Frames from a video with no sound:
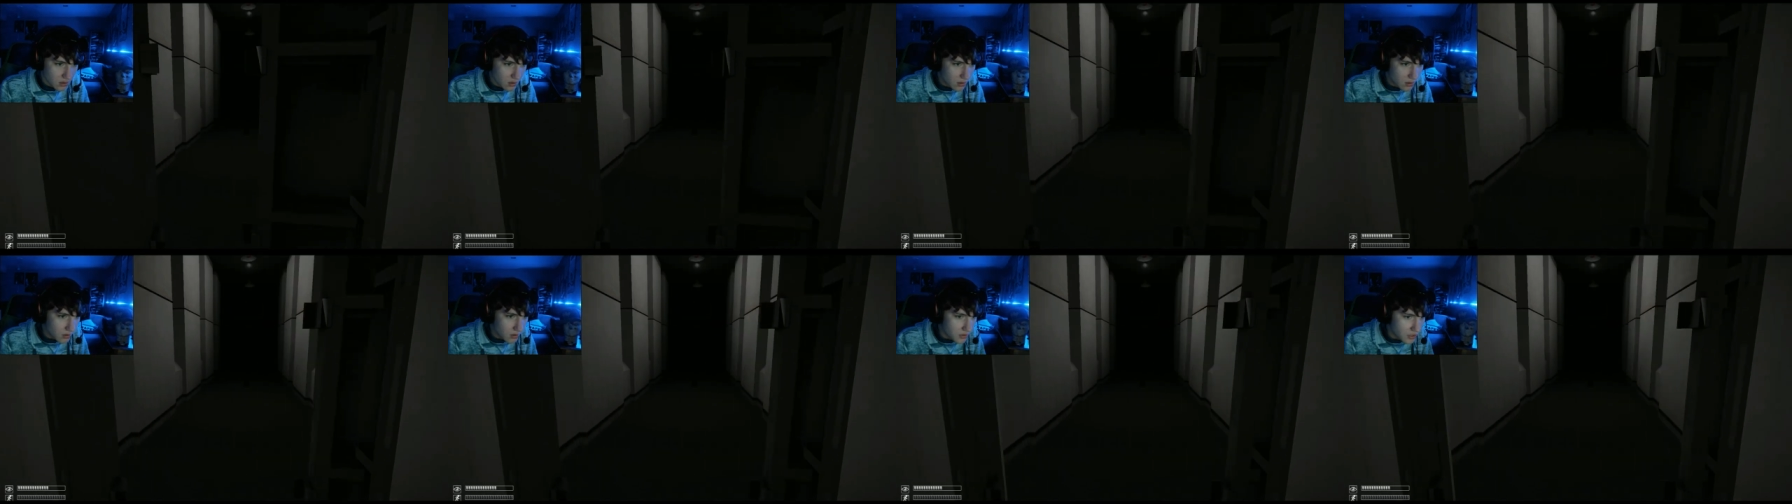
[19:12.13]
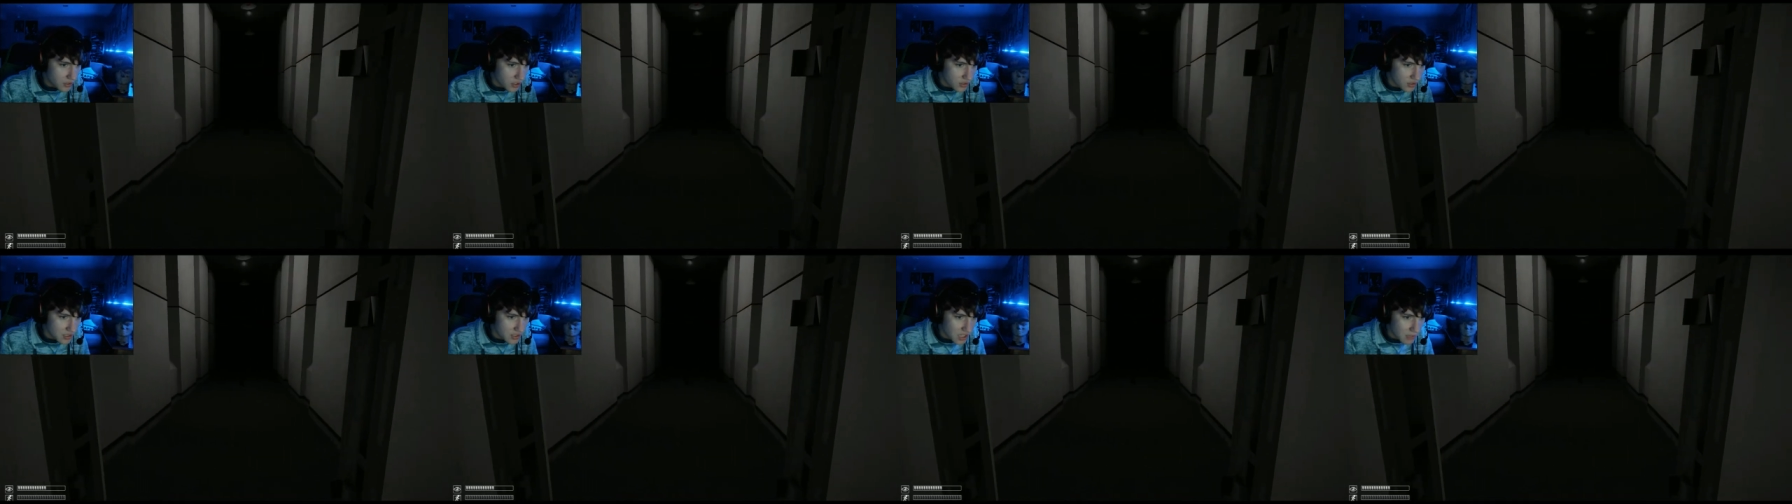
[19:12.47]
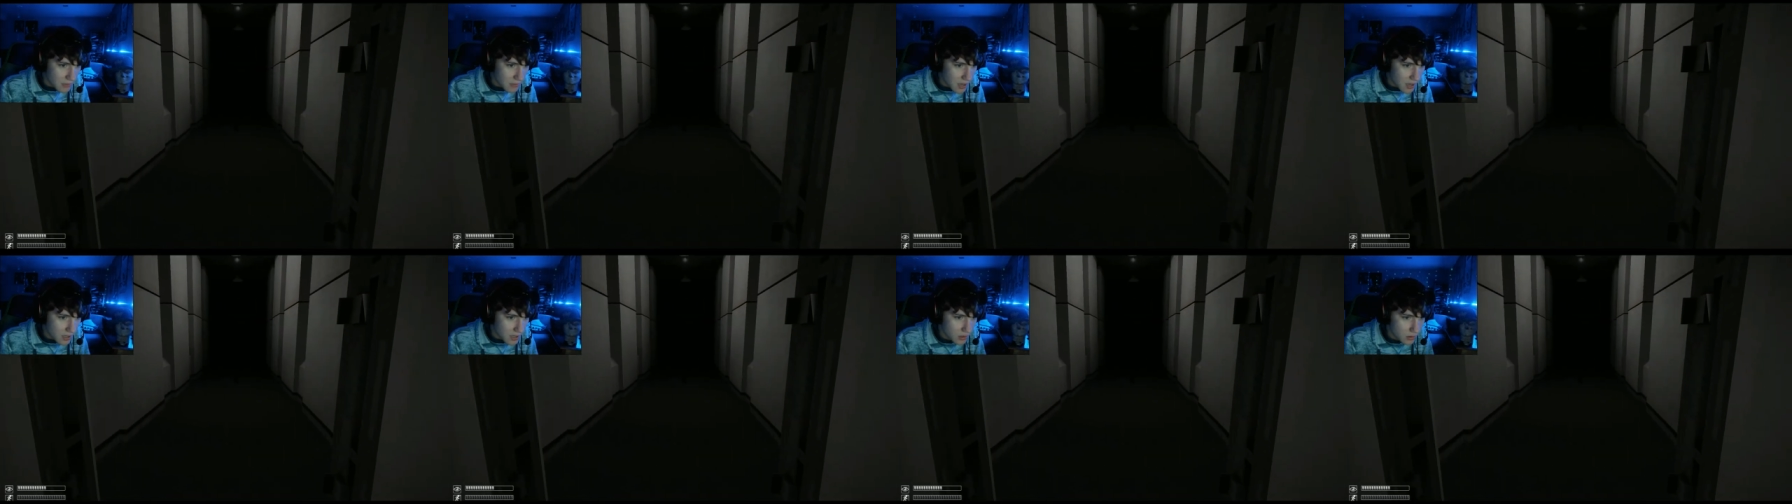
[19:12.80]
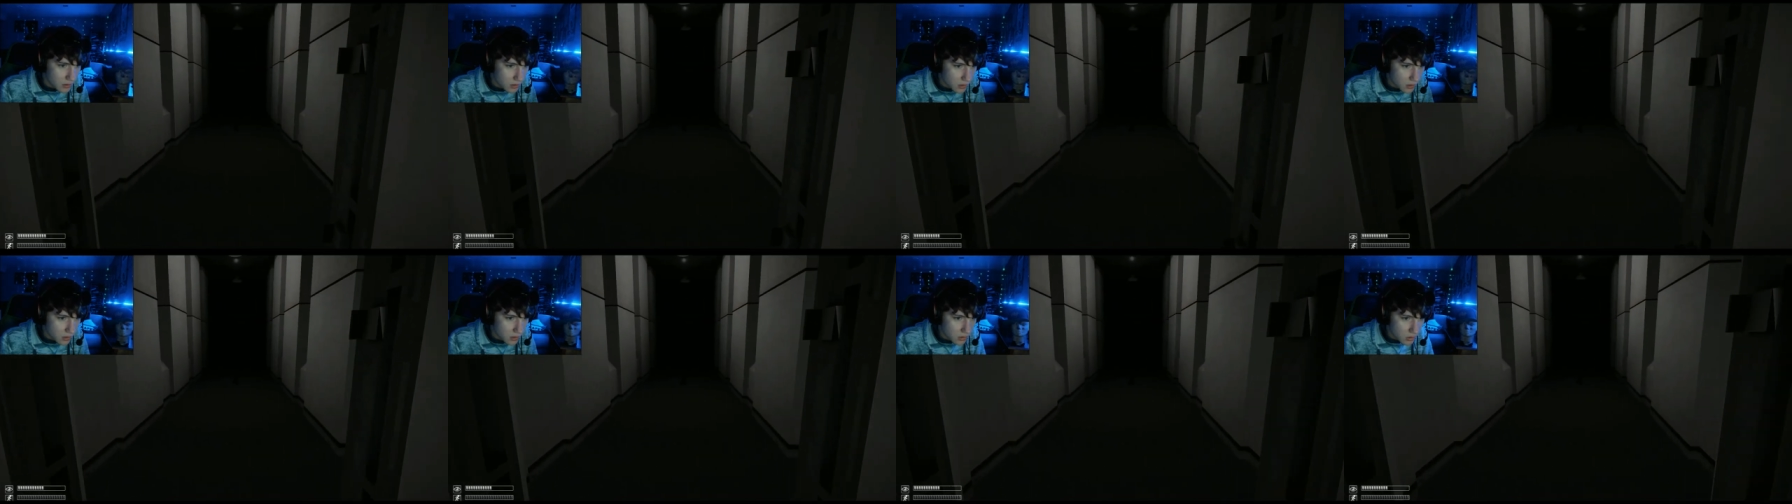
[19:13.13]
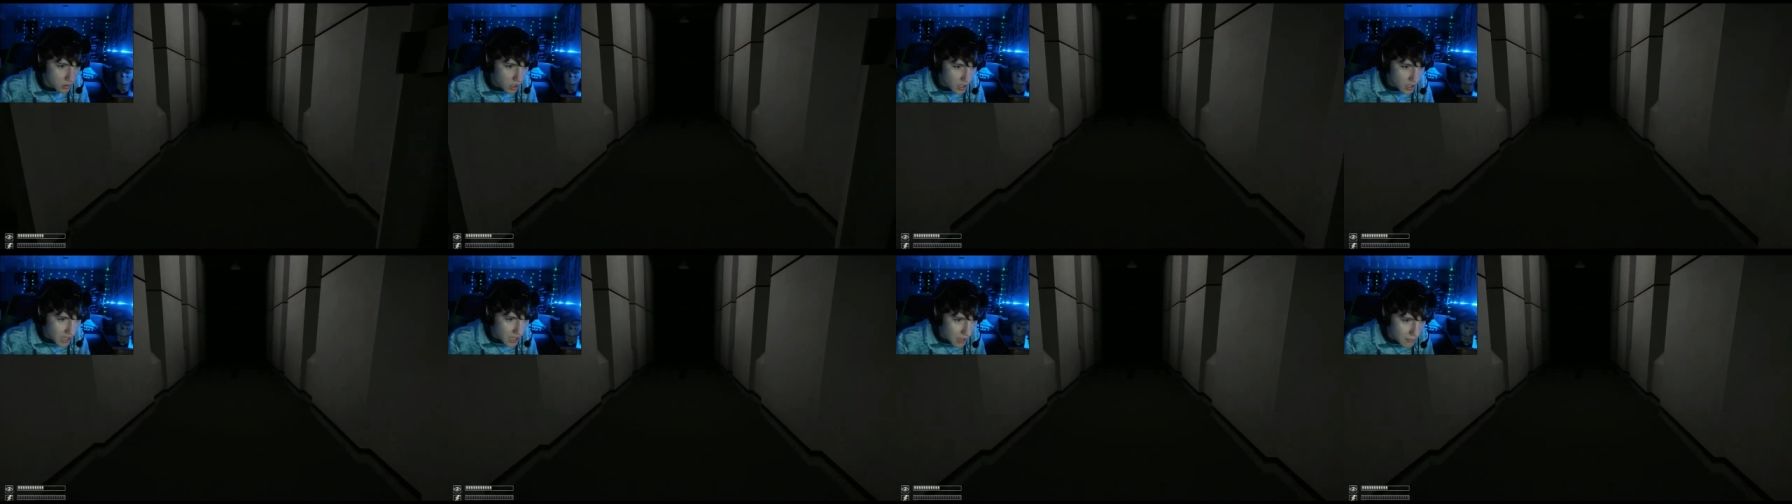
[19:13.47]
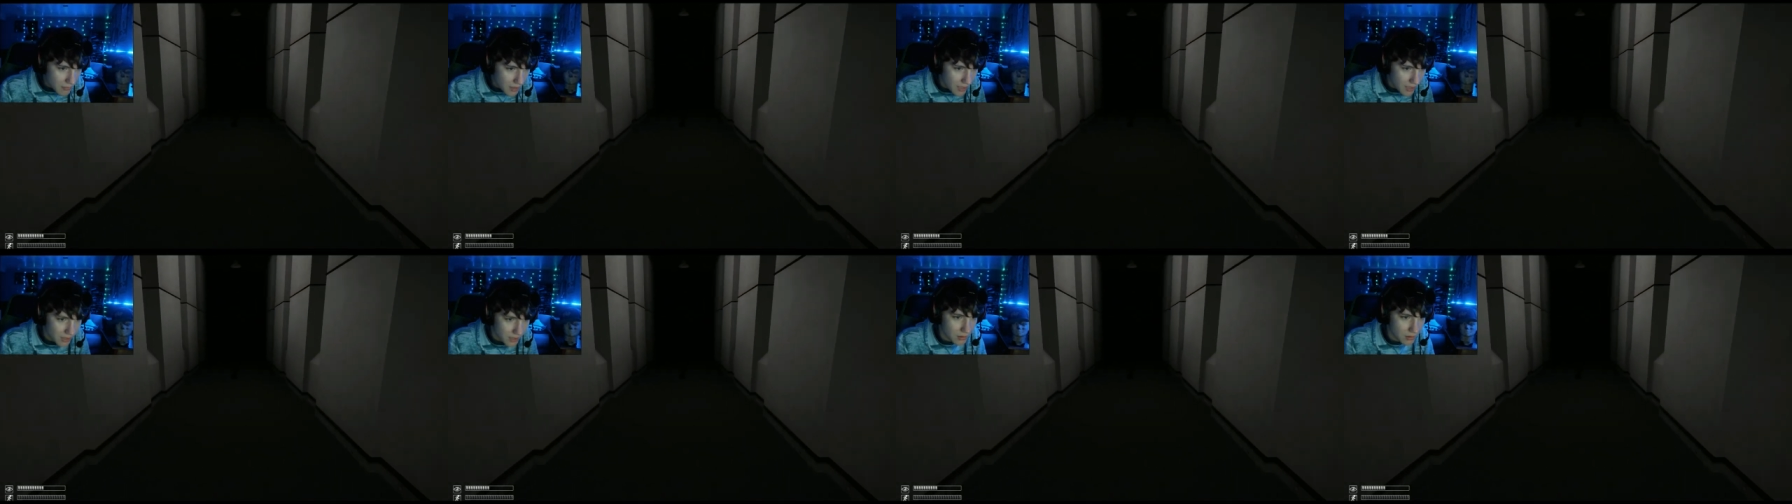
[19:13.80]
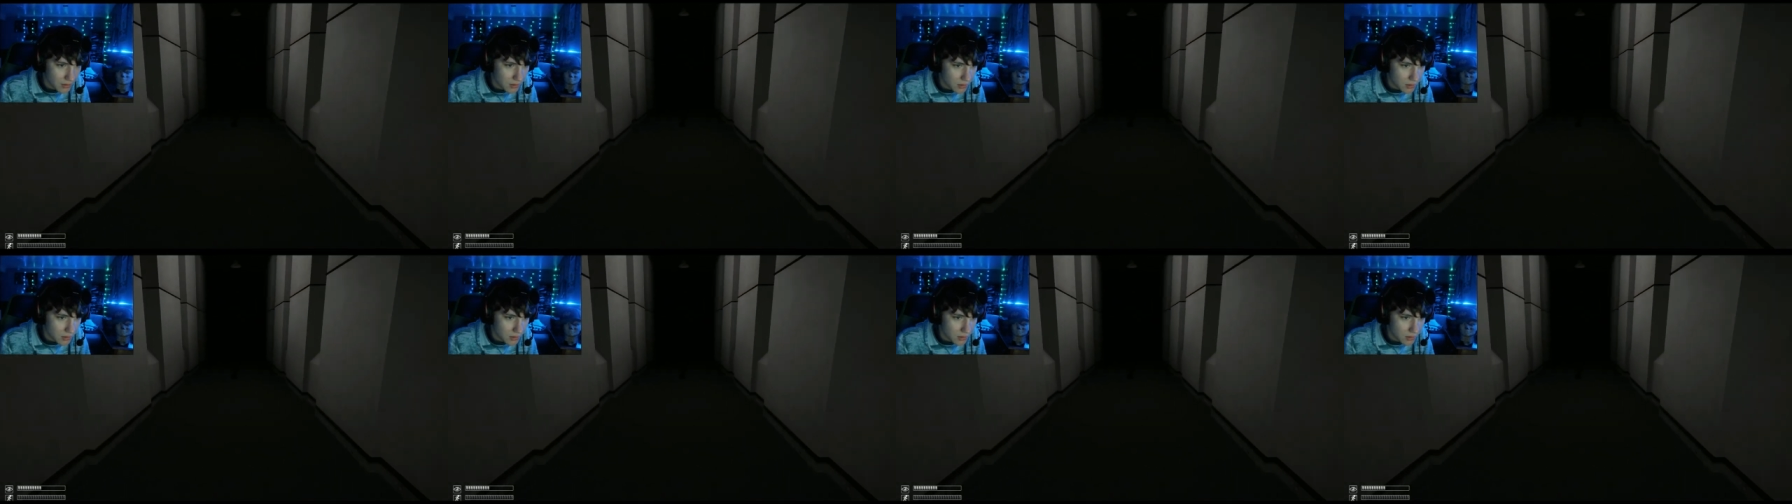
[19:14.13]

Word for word: Do you see me? Look at me.